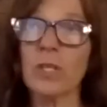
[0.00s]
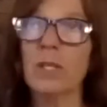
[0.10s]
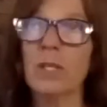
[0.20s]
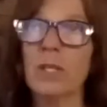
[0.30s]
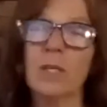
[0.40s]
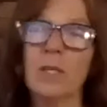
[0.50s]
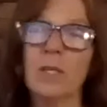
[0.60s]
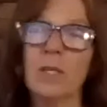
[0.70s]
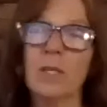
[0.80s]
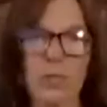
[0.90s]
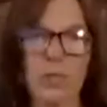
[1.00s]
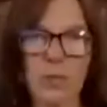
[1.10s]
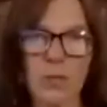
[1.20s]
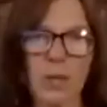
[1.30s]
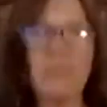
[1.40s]
Make a long story short,
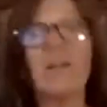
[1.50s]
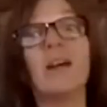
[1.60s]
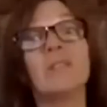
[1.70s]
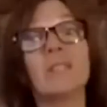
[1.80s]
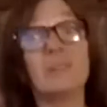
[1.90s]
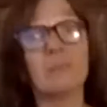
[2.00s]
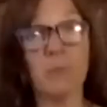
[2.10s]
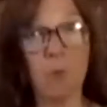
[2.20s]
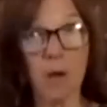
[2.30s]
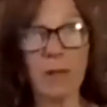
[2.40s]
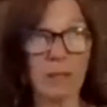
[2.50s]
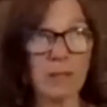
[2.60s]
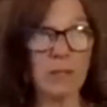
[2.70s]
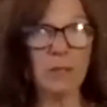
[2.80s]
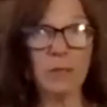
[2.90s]
I found this
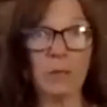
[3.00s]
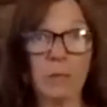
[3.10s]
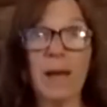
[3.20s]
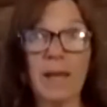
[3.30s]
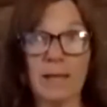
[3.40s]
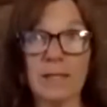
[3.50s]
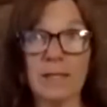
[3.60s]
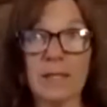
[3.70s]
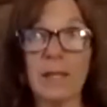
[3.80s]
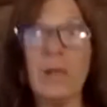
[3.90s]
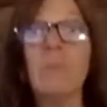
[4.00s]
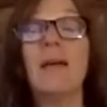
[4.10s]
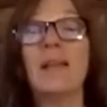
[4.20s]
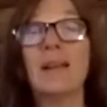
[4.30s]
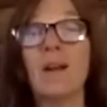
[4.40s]
product for mites,
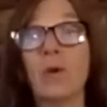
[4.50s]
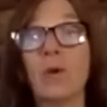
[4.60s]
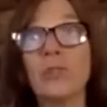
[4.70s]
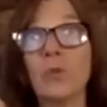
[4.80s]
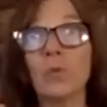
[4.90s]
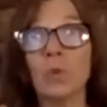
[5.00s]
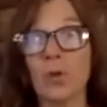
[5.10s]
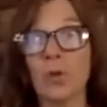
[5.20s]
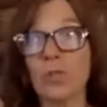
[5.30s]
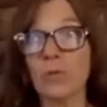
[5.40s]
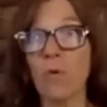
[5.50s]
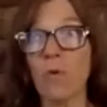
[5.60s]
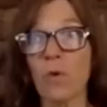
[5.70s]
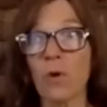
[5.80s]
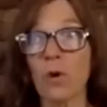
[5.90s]
and it also works
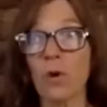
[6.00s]
for